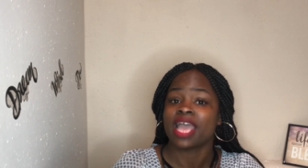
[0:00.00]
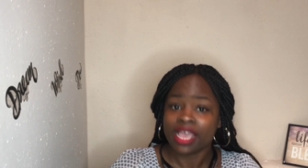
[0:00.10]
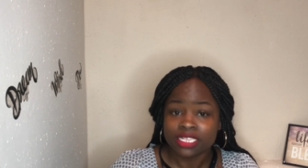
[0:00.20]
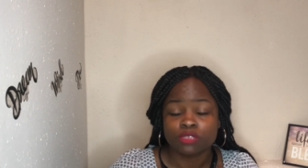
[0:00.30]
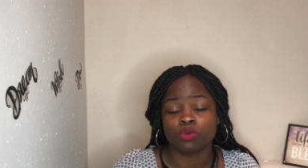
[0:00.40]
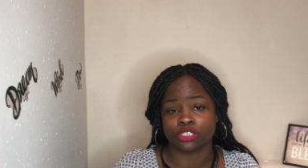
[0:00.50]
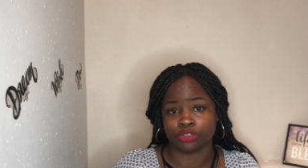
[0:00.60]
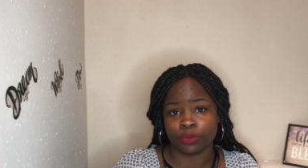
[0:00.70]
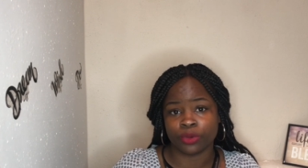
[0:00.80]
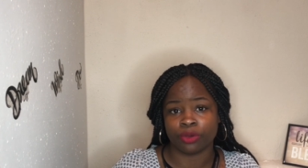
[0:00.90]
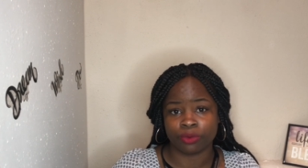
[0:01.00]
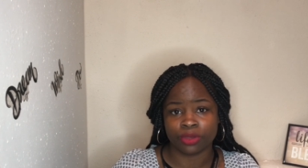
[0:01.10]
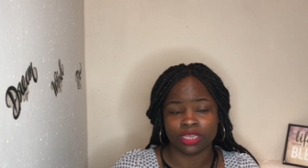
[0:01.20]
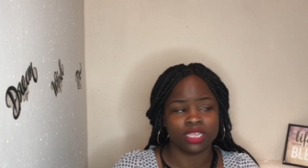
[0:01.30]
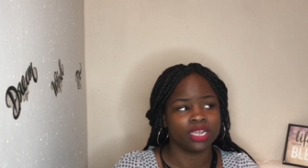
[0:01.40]
That's what's going
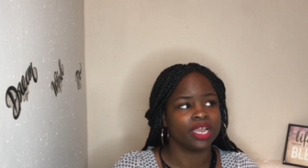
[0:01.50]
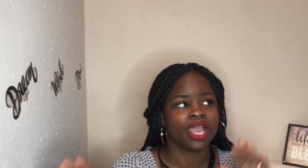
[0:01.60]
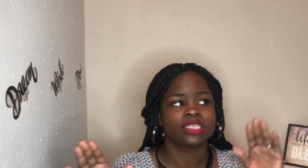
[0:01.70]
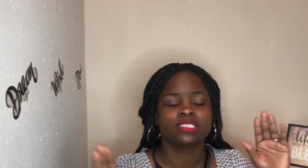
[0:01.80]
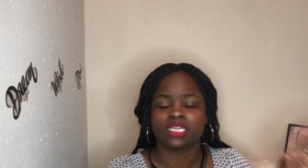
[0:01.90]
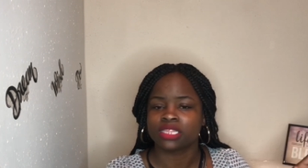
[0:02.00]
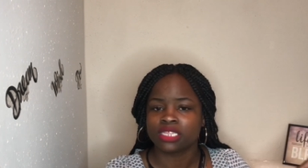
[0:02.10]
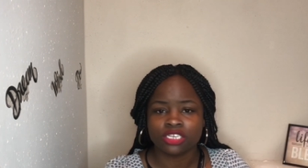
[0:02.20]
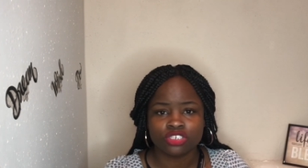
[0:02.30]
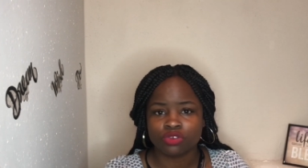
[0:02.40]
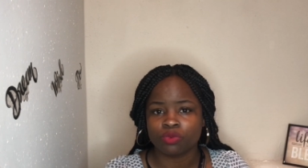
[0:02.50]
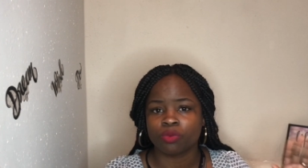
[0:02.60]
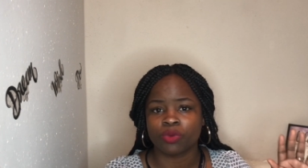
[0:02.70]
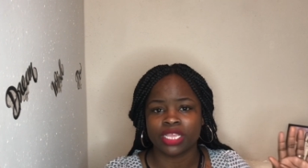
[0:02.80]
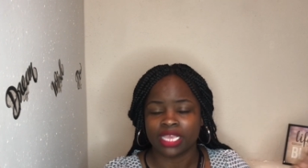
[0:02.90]
on here. It has nothing to do
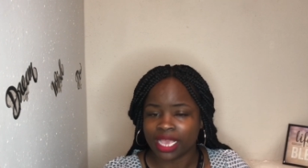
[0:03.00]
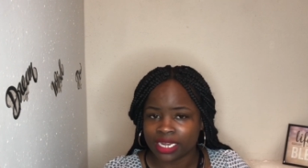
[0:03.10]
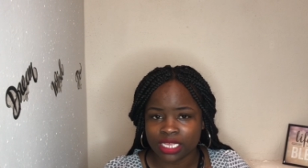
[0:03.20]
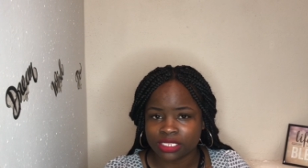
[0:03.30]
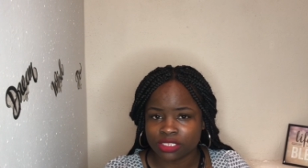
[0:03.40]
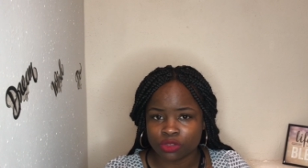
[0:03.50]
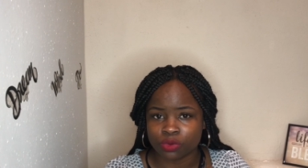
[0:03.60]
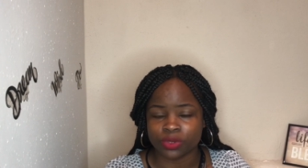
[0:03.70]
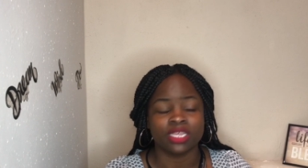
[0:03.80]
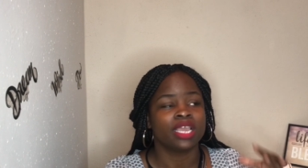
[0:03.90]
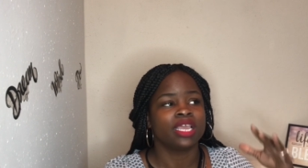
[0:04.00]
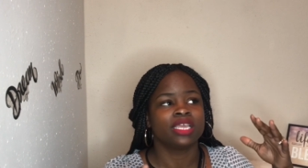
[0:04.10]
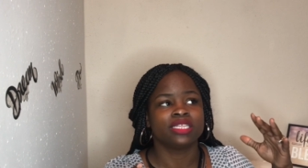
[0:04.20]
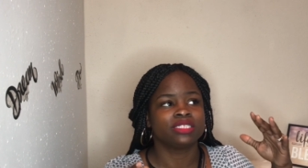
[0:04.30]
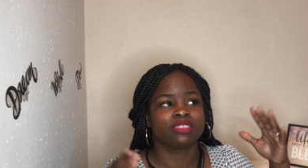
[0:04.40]
with what Yandy is doing.
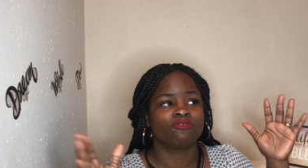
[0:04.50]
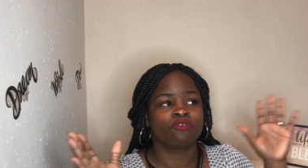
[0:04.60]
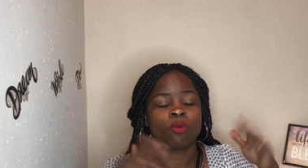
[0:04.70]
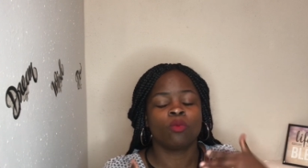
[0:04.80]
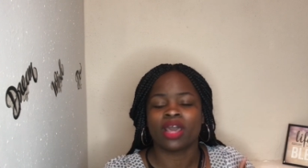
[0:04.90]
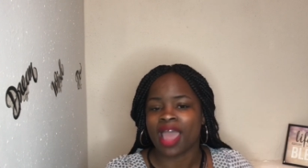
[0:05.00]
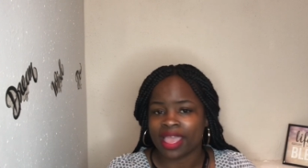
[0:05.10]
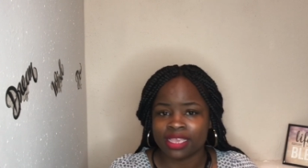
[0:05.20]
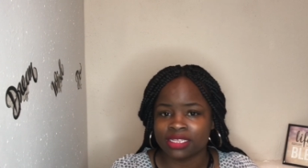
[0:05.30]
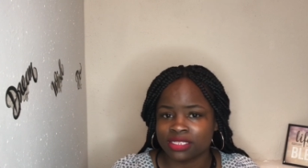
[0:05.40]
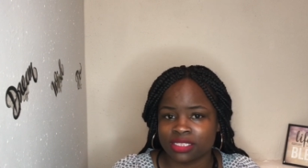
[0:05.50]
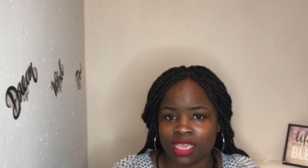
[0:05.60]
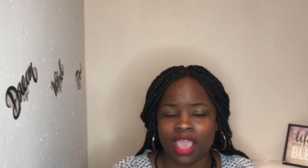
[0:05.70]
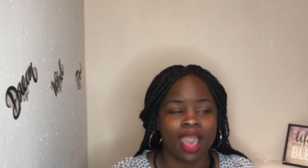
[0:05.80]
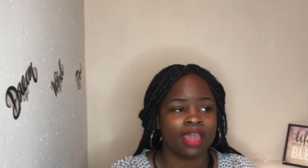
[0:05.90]
From what I can
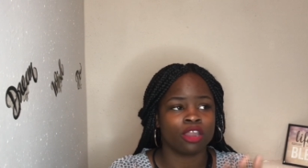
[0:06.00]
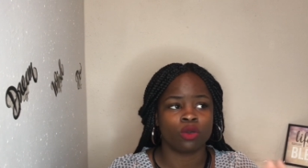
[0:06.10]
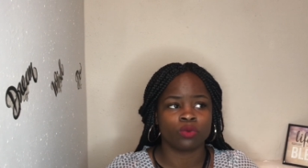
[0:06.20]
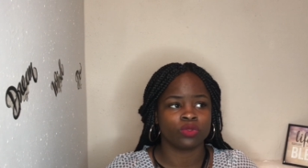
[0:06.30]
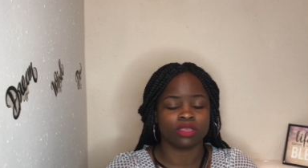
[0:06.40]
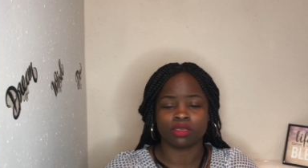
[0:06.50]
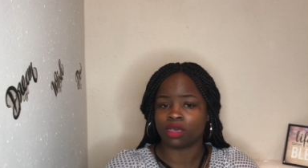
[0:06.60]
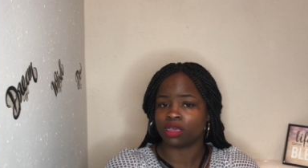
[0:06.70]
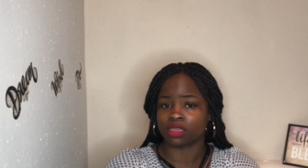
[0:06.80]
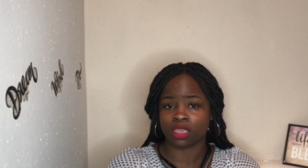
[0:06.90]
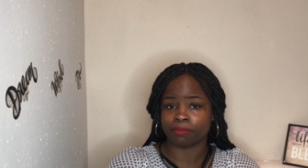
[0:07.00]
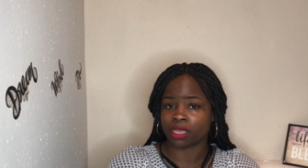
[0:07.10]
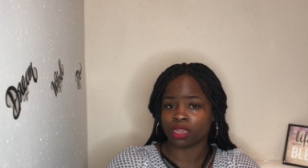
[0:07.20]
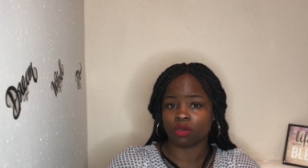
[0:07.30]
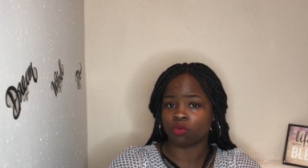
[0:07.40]
see, I know
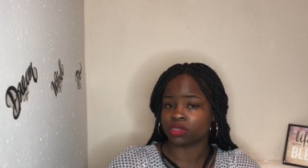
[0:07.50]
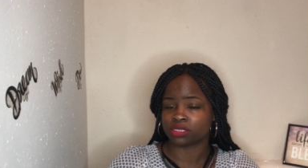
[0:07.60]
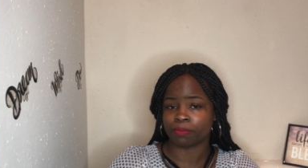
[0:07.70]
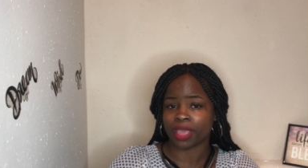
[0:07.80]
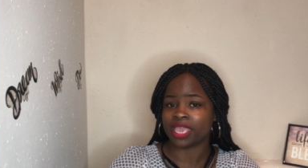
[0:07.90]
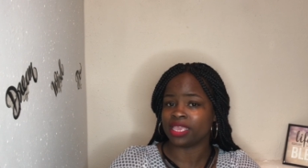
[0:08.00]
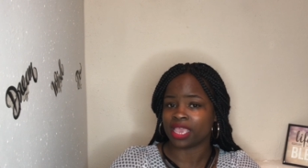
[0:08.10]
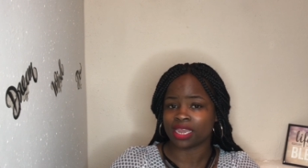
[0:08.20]
Kimbella wants to paint